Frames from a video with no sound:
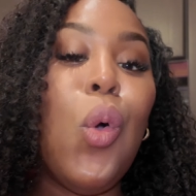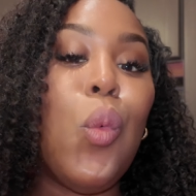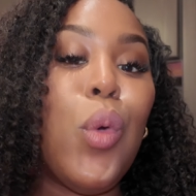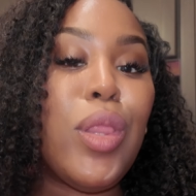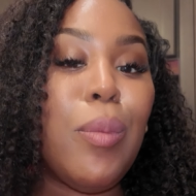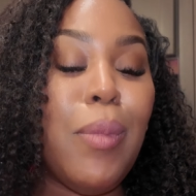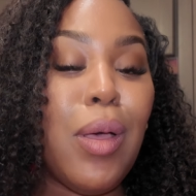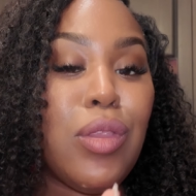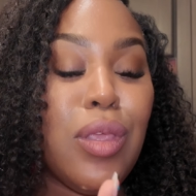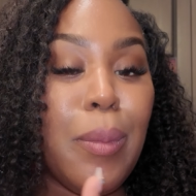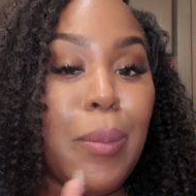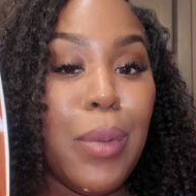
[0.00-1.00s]
with
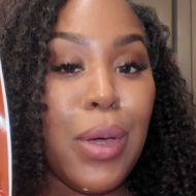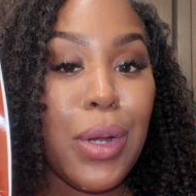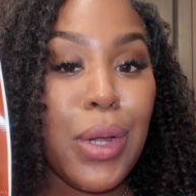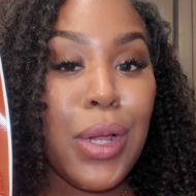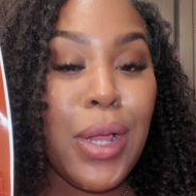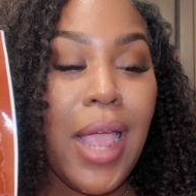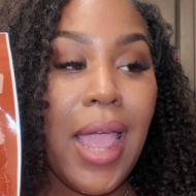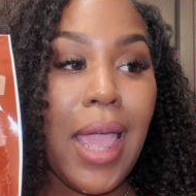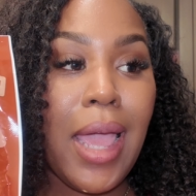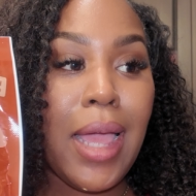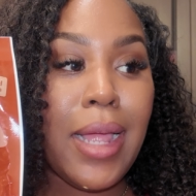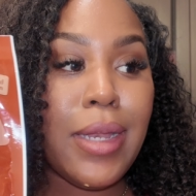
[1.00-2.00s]
melted butter,
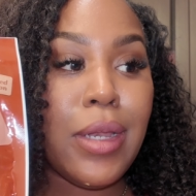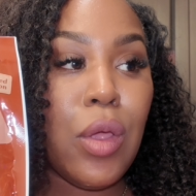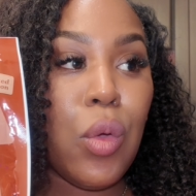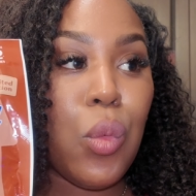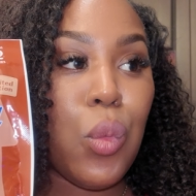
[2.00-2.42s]
and